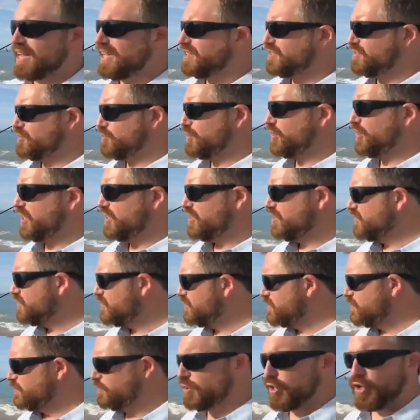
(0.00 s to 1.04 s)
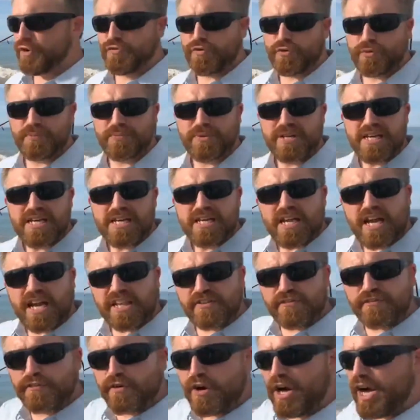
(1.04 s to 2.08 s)
It's really beautiful. At
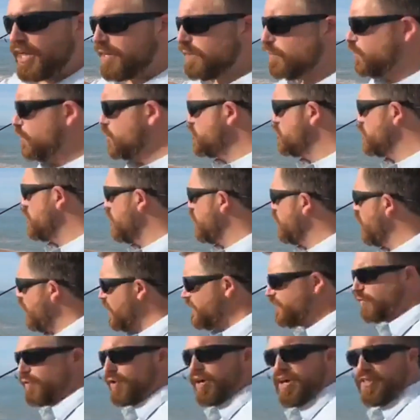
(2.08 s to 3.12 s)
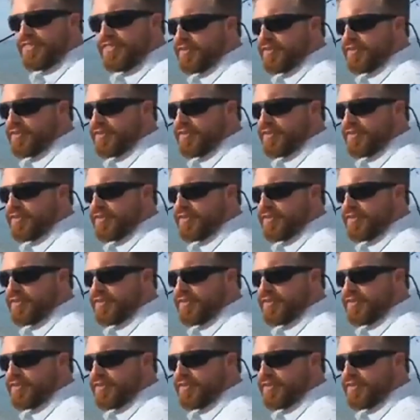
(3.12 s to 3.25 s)
the front, we'll start off with,